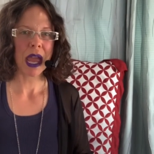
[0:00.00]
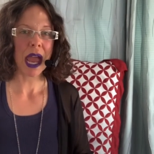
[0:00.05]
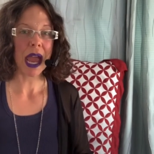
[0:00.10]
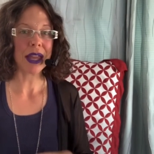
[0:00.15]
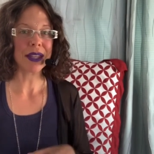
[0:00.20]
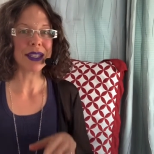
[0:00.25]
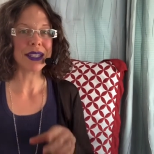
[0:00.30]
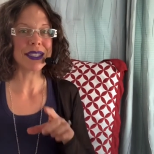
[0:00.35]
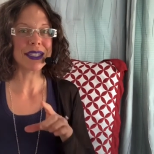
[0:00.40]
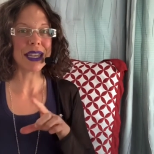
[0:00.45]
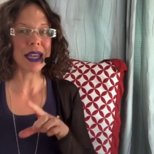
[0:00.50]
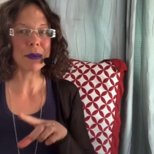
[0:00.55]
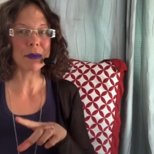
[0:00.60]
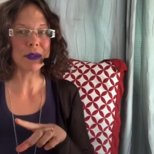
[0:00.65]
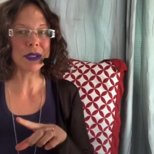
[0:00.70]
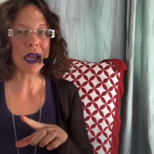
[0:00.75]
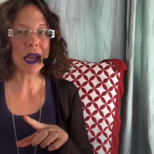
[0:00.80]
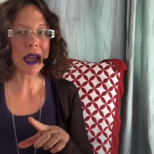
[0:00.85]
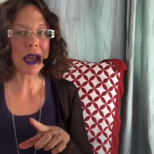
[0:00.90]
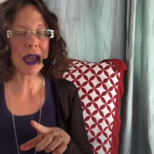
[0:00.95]
At the same
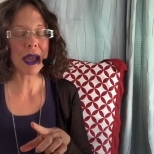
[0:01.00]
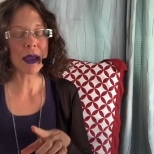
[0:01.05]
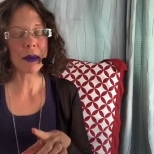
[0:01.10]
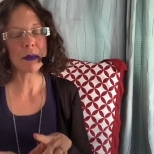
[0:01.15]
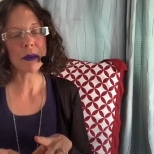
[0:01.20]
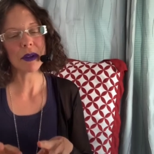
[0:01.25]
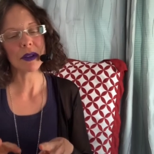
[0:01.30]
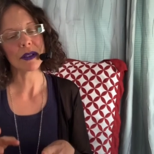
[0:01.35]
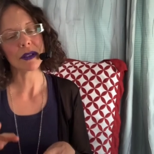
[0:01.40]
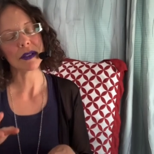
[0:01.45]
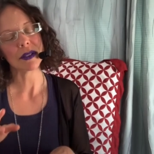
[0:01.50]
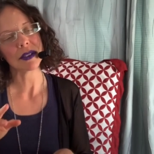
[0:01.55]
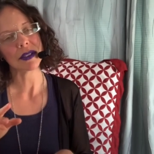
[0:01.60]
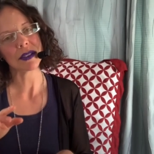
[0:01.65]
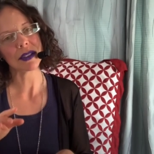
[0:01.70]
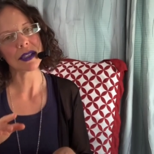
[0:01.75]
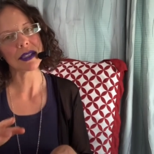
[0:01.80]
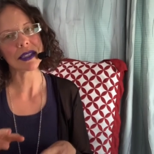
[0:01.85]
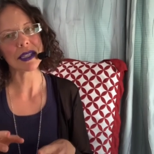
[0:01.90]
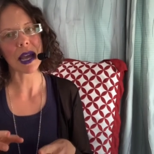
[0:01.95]
time,
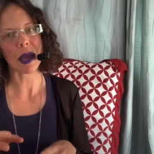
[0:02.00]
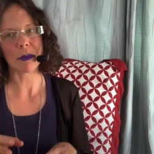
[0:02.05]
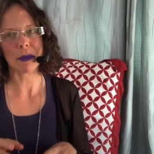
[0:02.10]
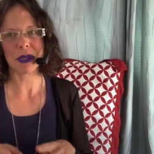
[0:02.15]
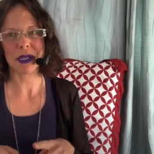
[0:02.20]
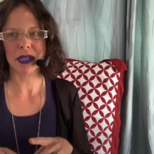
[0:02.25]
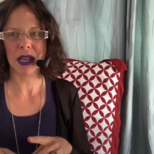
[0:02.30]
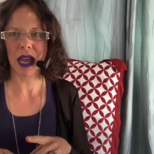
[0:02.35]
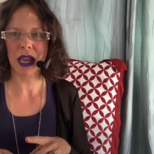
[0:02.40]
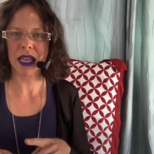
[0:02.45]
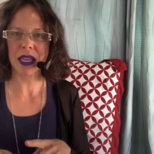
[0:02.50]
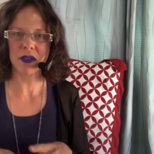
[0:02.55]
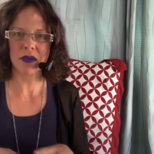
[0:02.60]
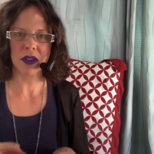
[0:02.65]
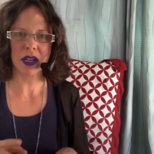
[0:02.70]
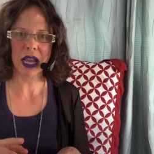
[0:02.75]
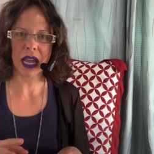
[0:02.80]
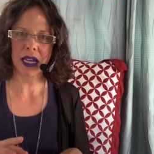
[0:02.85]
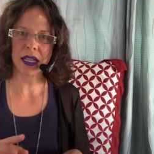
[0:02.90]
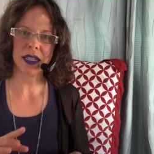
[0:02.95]
let's not be naive
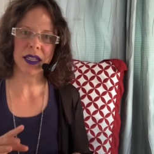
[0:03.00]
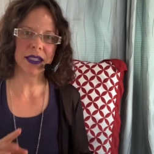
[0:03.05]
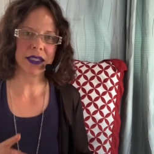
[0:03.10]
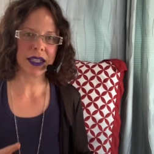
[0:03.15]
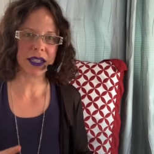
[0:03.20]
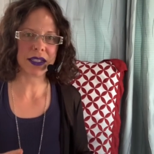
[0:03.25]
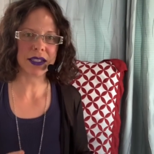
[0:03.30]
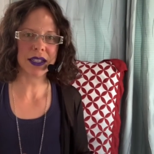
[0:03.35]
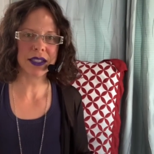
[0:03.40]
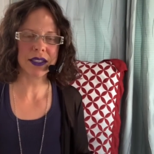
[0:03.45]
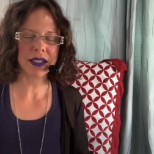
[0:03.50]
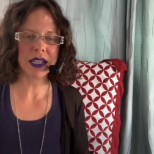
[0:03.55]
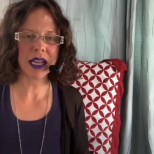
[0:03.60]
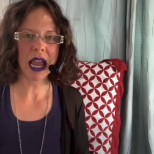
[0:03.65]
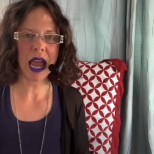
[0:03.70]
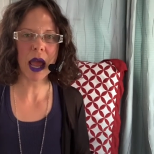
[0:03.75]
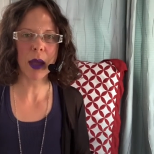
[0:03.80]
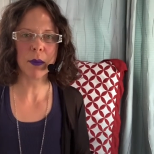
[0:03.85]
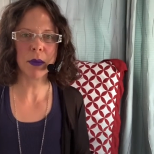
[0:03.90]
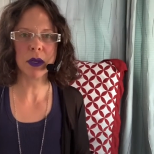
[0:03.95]
and act like that doesn't
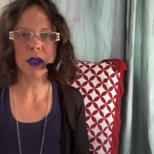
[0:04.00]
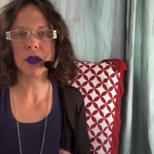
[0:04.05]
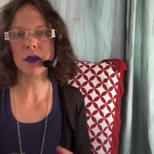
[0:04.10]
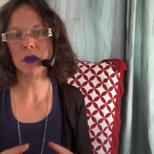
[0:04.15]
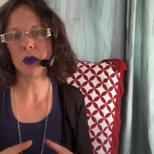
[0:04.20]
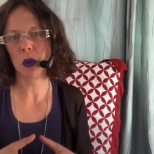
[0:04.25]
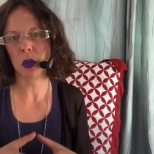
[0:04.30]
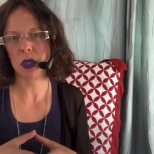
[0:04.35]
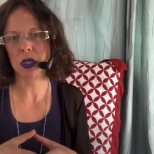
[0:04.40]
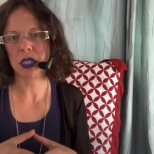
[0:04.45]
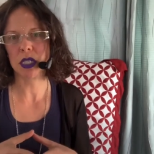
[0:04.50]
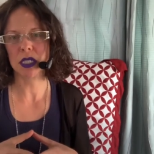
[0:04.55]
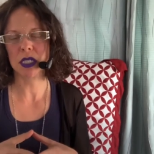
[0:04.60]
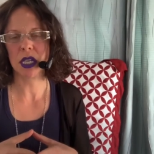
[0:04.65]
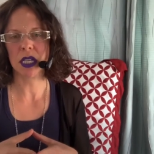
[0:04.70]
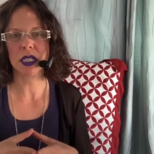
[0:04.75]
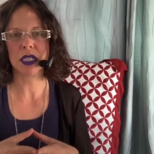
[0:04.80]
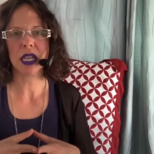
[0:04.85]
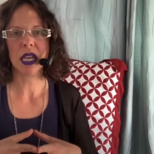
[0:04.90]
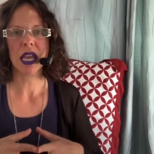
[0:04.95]
happen. Of course, it
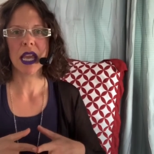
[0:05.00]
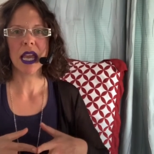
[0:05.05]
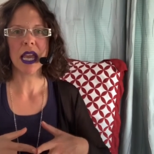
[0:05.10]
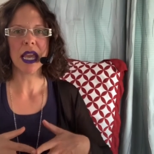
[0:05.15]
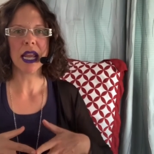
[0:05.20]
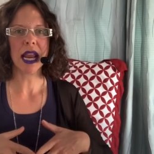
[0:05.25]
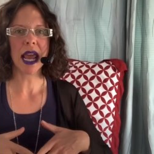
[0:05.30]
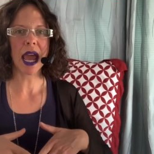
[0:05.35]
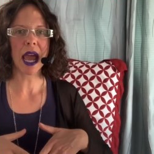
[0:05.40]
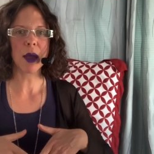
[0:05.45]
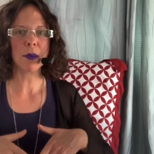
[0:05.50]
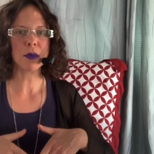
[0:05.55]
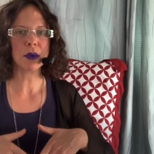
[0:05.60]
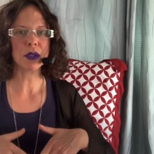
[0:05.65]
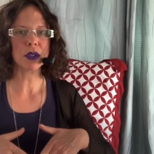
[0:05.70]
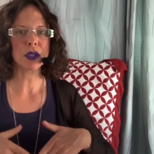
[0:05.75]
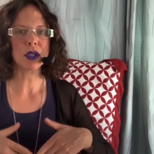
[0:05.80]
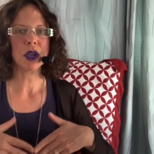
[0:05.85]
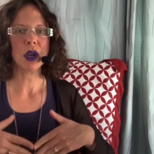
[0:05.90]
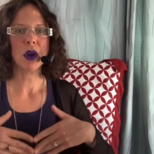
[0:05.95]
does. It
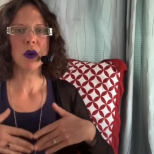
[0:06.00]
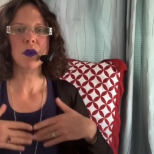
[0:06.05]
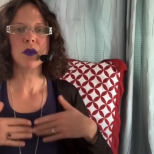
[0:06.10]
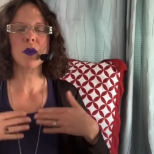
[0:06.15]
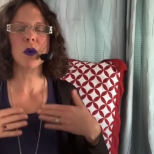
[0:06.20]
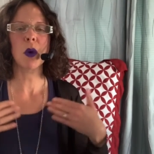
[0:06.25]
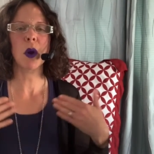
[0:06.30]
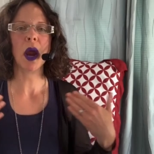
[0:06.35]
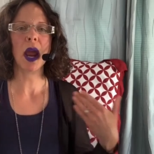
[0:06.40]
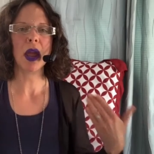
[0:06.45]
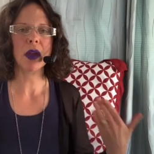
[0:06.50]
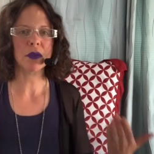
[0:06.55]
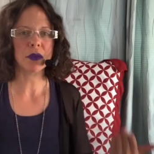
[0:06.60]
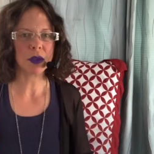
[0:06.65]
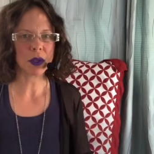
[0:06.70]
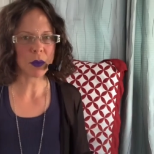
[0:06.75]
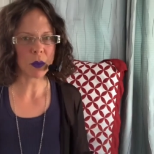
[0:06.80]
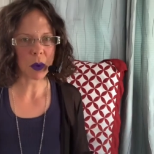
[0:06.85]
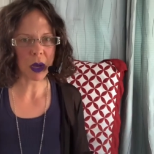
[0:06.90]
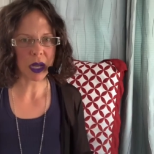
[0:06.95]
happens for
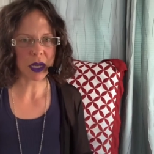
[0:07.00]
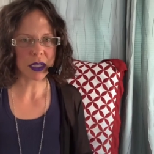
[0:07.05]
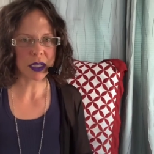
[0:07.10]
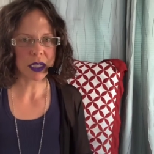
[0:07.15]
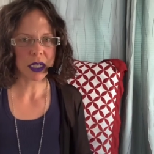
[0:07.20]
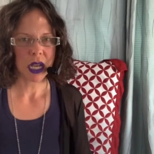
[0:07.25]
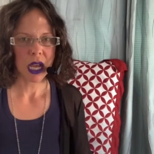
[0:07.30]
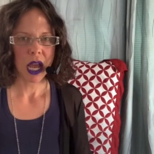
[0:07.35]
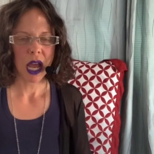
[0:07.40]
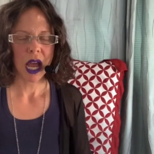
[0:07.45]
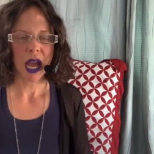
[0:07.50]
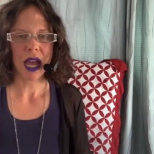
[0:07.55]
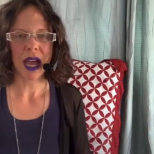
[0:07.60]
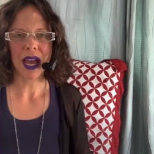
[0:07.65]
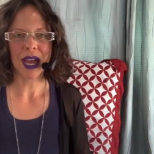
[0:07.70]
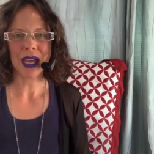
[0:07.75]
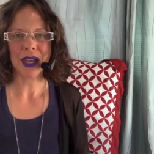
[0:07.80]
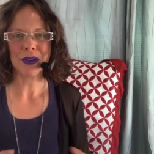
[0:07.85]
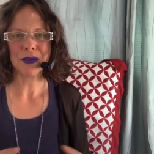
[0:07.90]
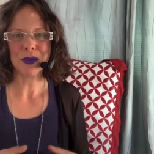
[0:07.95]
everyone. Uh,
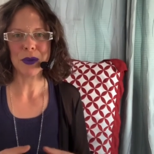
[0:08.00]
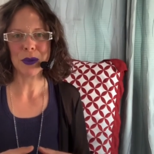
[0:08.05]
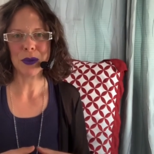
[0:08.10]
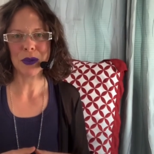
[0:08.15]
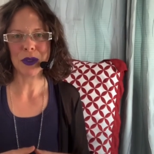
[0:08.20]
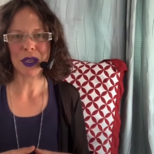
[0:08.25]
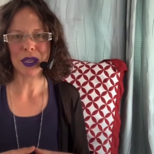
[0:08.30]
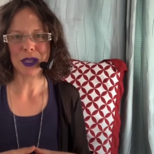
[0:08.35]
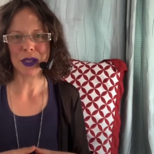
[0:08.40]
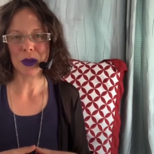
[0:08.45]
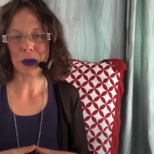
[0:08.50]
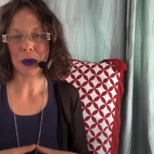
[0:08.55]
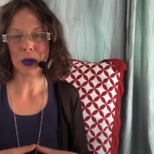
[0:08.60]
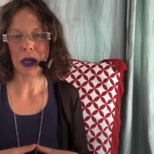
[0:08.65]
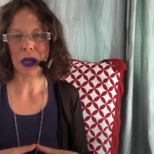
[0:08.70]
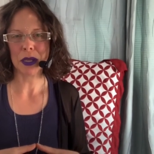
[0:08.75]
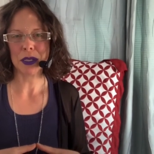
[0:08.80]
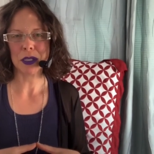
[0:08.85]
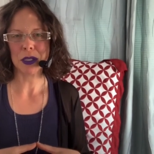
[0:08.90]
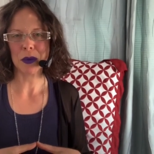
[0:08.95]
if you think you're
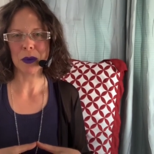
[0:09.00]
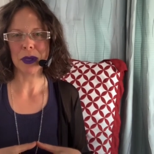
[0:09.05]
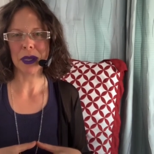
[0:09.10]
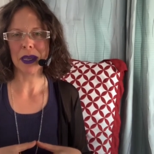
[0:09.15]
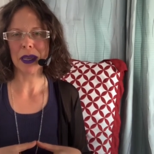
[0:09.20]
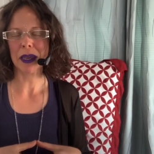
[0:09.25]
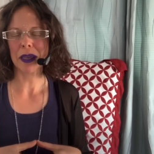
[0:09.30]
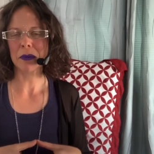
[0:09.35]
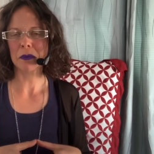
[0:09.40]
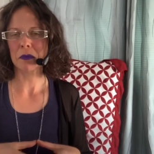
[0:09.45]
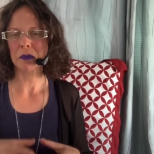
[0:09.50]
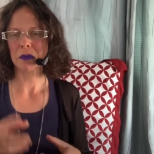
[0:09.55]
not doing it,